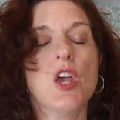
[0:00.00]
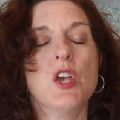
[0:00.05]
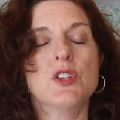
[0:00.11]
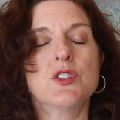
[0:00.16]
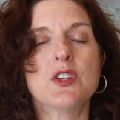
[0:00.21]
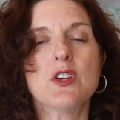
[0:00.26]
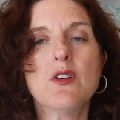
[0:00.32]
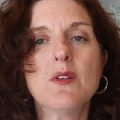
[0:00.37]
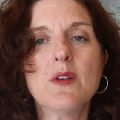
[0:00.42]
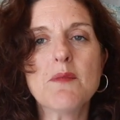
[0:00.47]

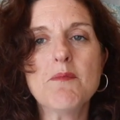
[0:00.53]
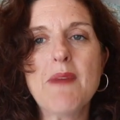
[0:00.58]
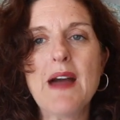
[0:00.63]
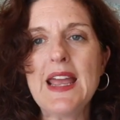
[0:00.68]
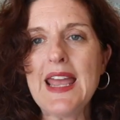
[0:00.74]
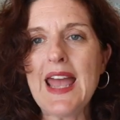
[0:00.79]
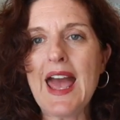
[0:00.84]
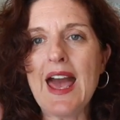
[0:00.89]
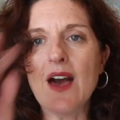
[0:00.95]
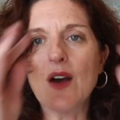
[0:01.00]
So
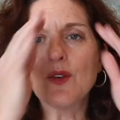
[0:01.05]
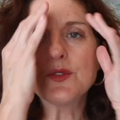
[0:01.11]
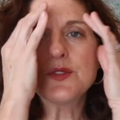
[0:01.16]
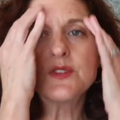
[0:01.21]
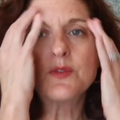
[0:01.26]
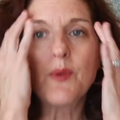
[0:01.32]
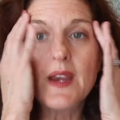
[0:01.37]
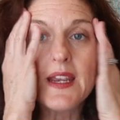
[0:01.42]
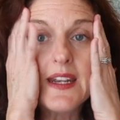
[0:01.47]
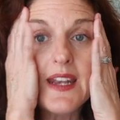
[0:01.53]
my
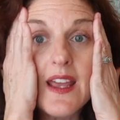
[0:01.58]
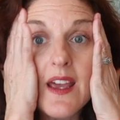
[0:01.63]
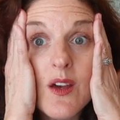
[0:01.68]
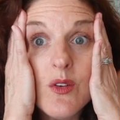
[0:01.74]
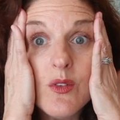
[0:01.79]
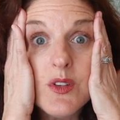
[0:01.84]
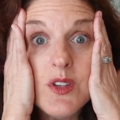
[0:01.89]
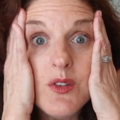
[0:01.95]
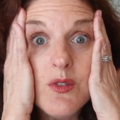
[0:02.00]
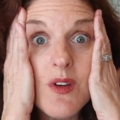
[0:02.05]
house right
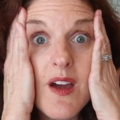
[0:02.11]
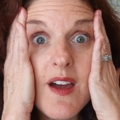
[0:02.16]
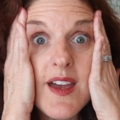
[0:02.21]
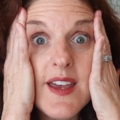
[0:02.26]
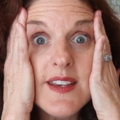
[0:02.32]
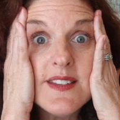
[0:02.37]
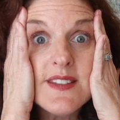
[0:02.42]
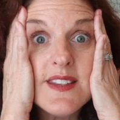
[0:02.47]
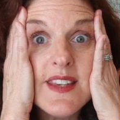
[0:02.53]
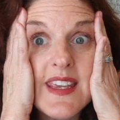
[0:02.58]
now, you
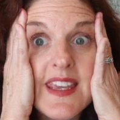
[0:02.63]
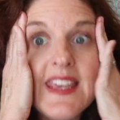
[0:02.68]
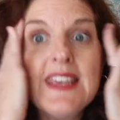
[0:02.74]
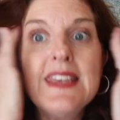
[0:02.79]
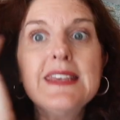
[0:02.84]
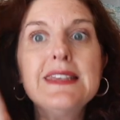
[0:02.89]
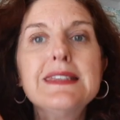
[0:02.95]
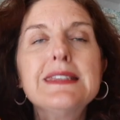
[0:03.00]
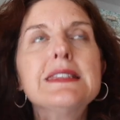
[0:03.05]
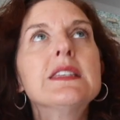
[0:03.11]
guys,
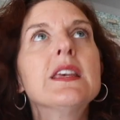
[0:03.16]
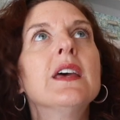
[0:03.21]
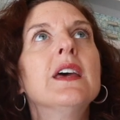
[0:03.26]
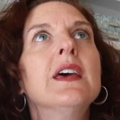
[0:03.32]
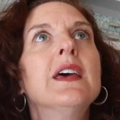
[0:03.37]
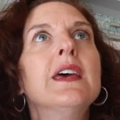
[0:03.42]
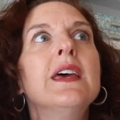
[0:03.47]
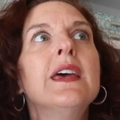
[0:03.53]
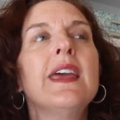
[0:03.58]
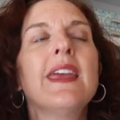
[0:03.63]
is
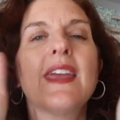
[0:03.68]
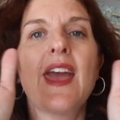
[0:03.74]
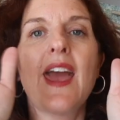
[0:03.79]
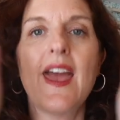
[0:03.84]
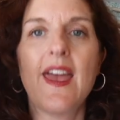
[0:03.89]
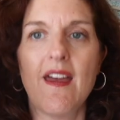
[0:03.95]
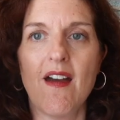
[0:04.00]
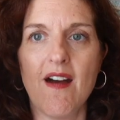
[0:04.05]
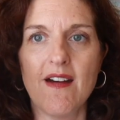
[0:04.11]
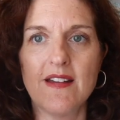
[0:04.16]

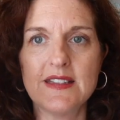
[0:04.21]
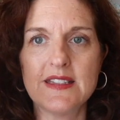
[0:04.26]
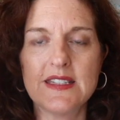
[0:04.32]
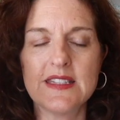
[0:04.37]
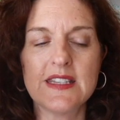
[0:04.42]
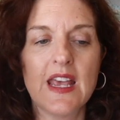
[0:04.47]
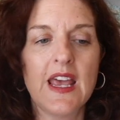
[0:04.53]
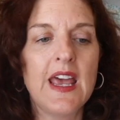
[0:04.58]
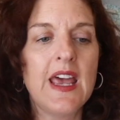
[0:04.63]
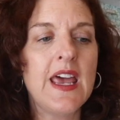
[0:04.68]
chaos.